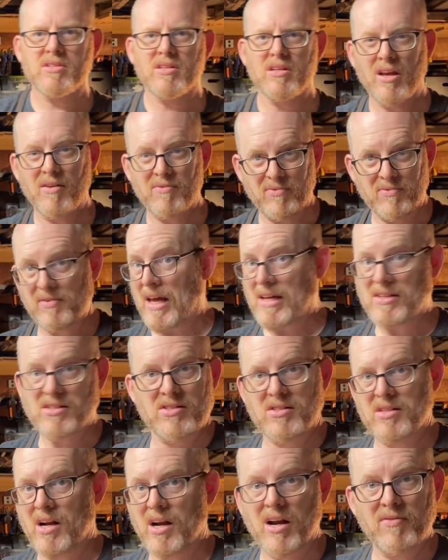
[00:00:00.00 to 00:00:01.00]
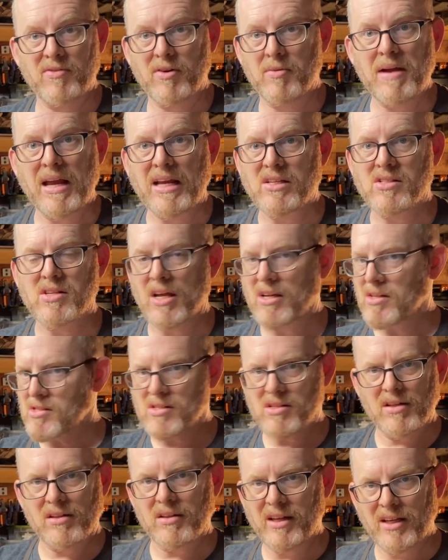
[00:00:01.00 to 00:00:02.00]
if necessary, if it makes sense
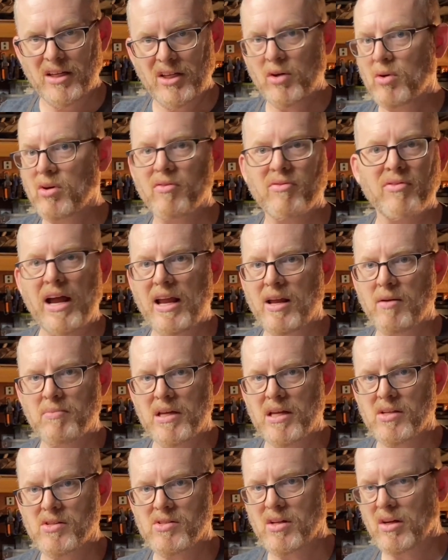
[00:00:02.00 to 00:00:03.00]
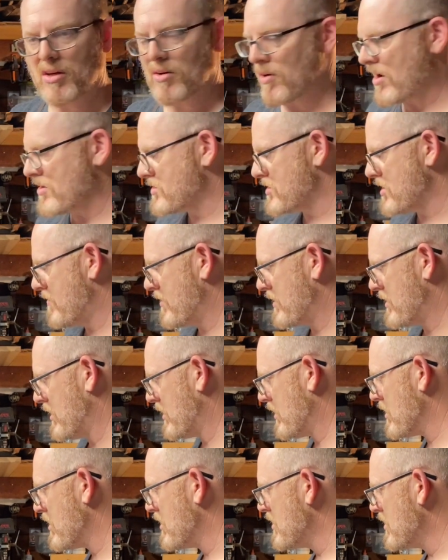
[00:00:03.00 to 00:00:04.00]
to like unify a piece across everything
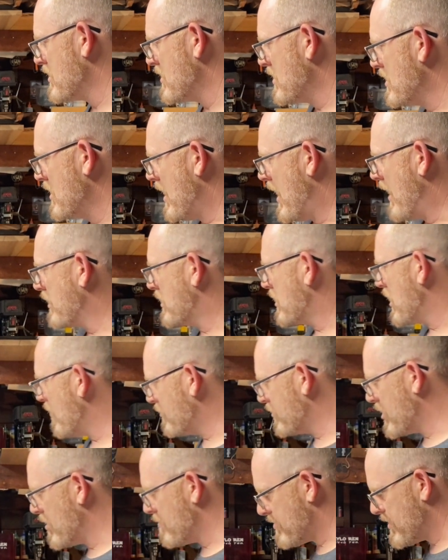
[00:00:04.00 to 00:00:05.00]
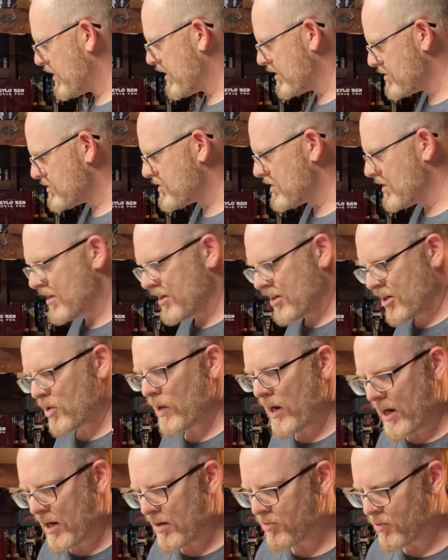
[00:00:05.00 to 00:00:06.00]
and cover up things in a
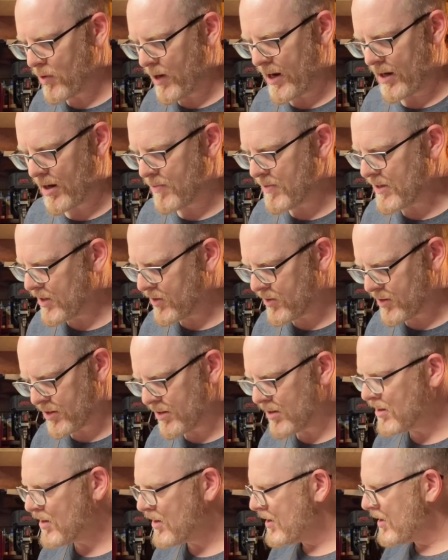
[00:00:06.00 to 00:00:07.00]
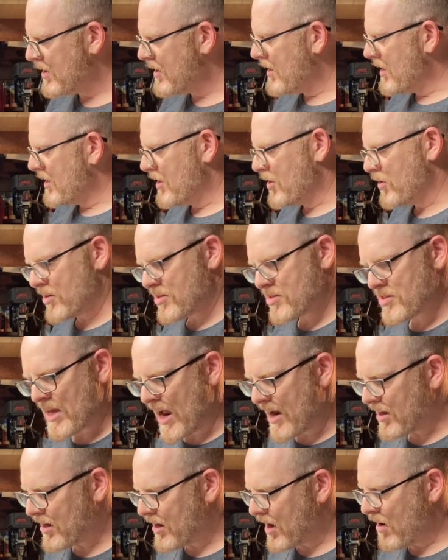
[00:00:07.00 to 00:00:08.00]
creative way. I mean, you can
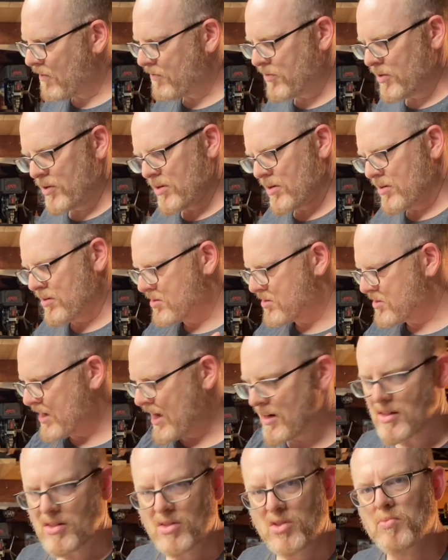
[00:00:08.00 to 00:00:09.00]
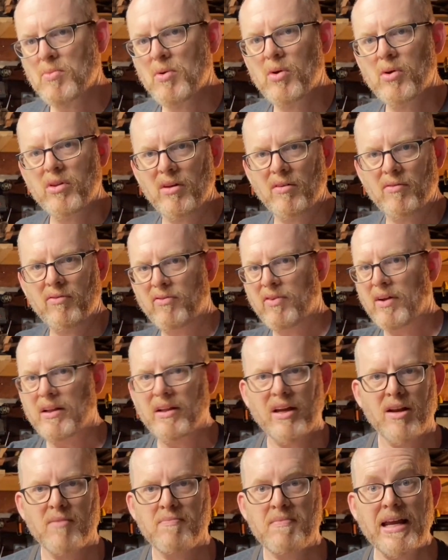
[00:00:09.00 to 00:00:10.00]
sand it off, you can sand it smooth and fill it
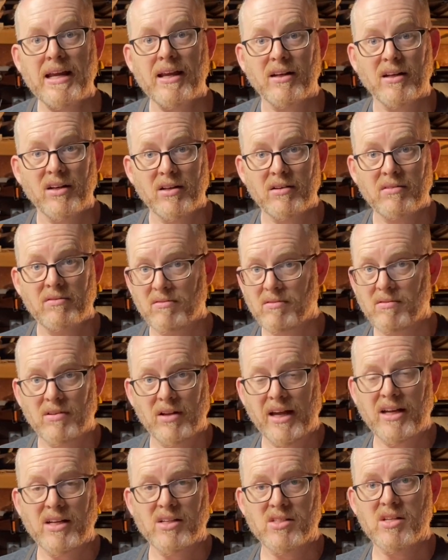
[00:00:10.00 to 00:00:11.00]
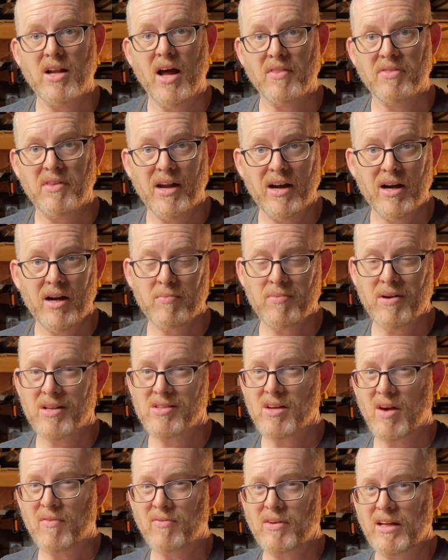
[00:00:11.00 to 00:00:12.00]
and make it like it's not there, but it's
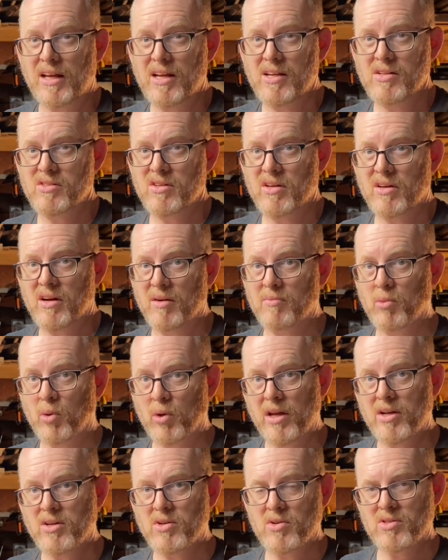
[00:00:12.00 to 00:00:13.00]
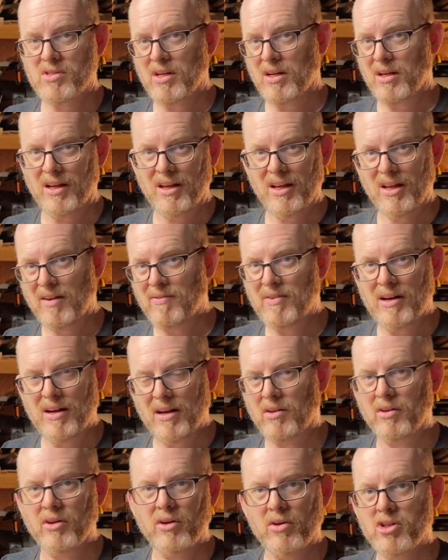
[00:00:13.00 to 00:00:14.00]
often easier and more interesting to give it a
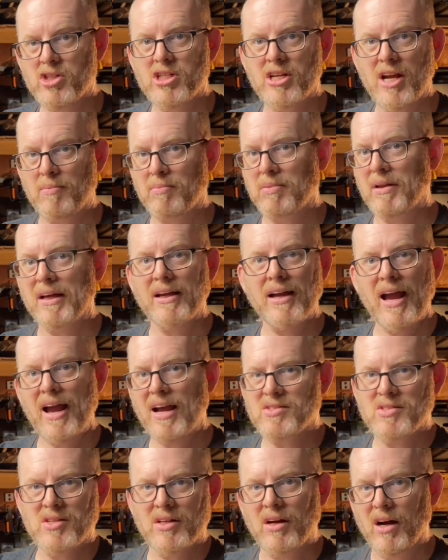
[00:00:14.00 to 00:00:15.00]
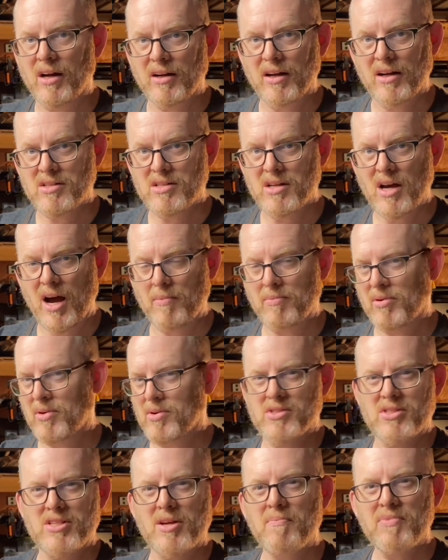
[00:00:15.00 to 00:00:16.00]
little shape, like a hexagon on top or
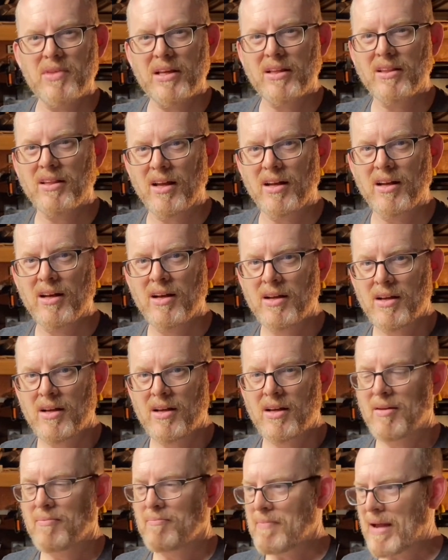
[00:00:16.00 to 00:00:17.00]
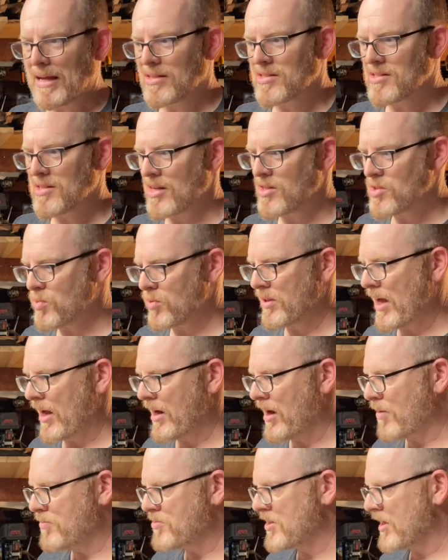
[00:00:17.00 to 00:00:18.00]
something that makes sense with that
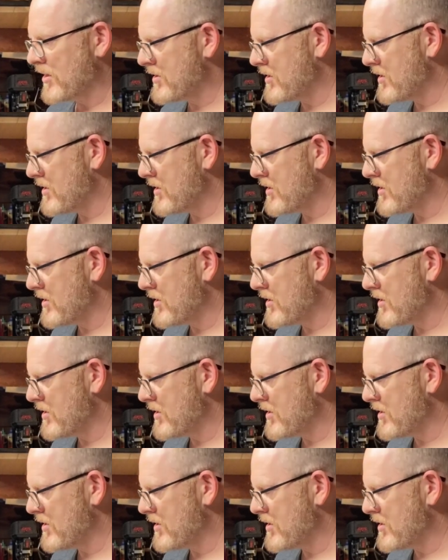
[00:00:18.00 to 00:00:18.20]
object.